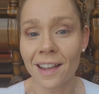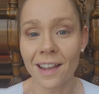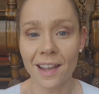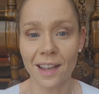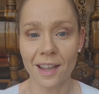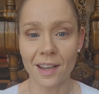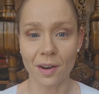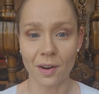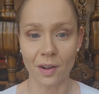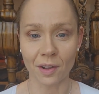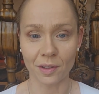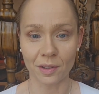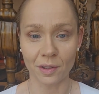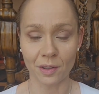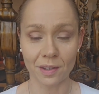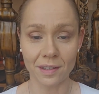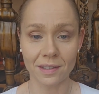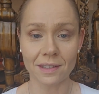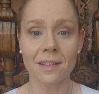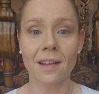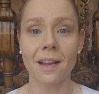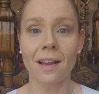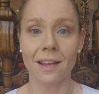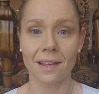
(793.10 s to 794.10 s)
and onto the
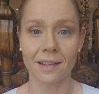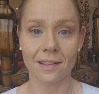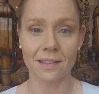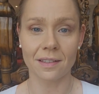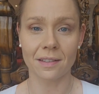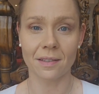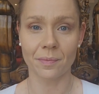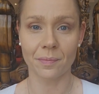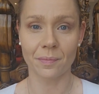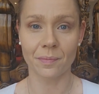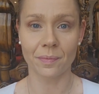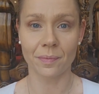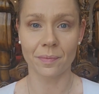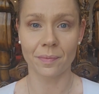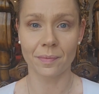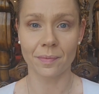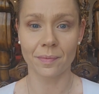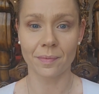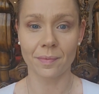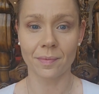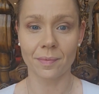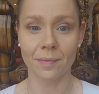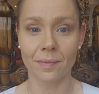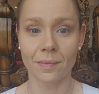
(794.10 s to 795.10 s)
sides.
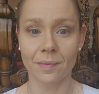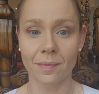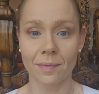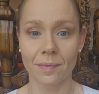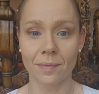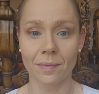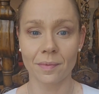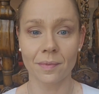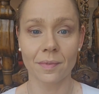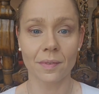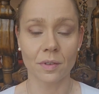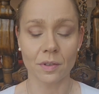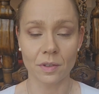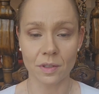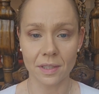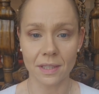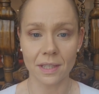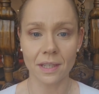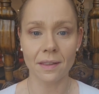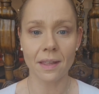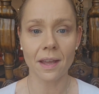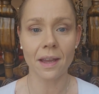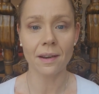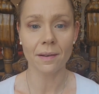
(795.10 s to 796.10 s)
You
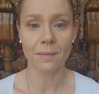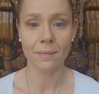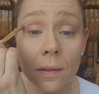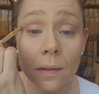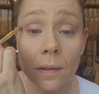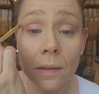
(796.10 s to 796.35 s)
see that?